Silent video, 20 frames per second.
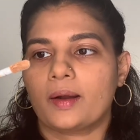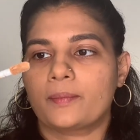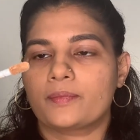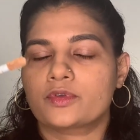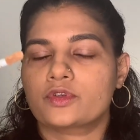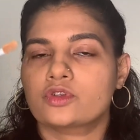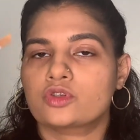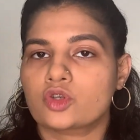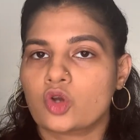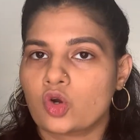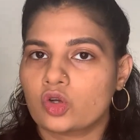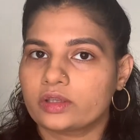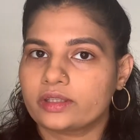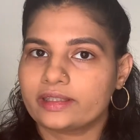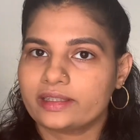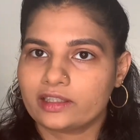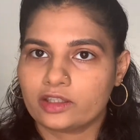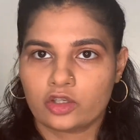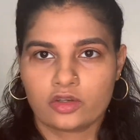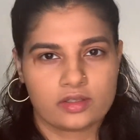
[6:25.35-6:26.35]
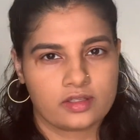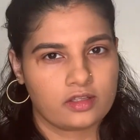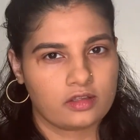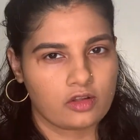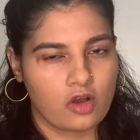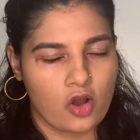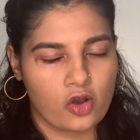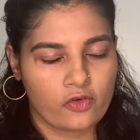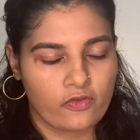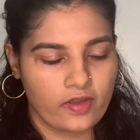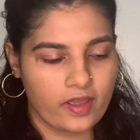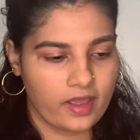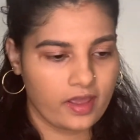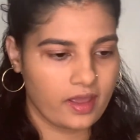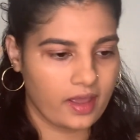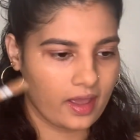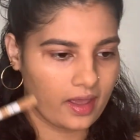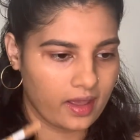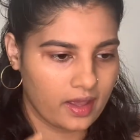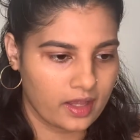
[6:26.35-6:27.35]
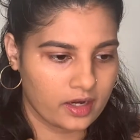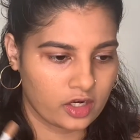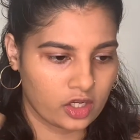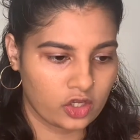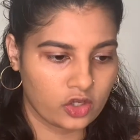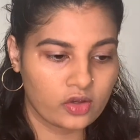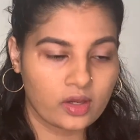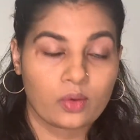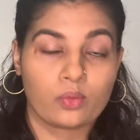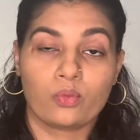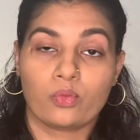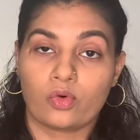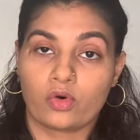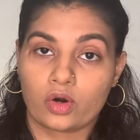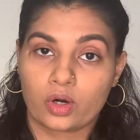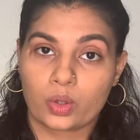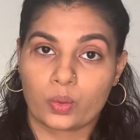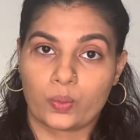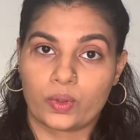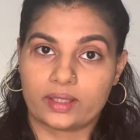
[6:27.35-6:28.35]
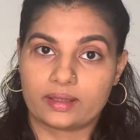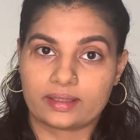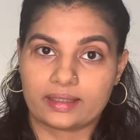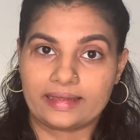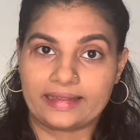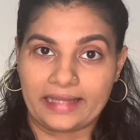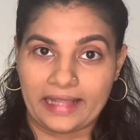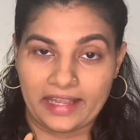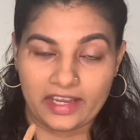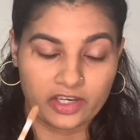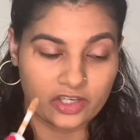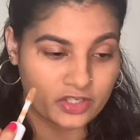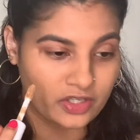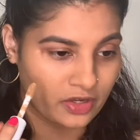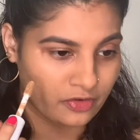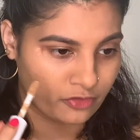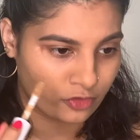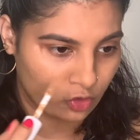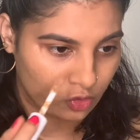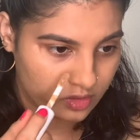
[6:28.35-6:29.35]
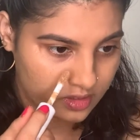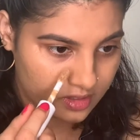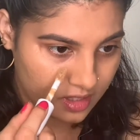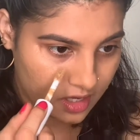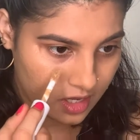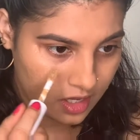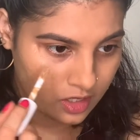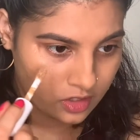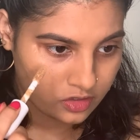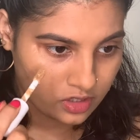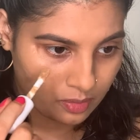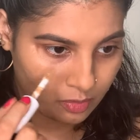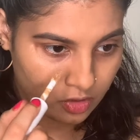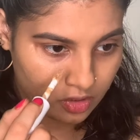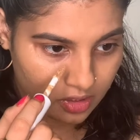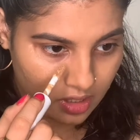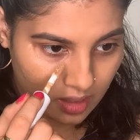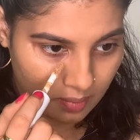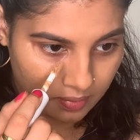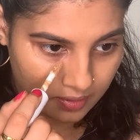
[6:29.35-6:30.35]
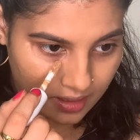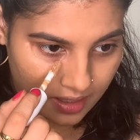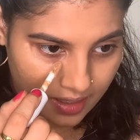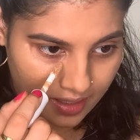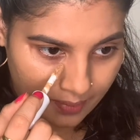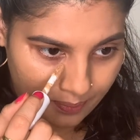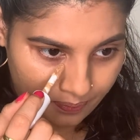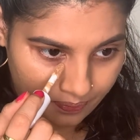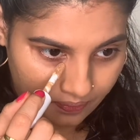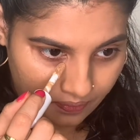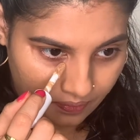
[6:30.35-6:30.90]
So little goes a long way, and you can work with layers, of course. So I'm gonna apply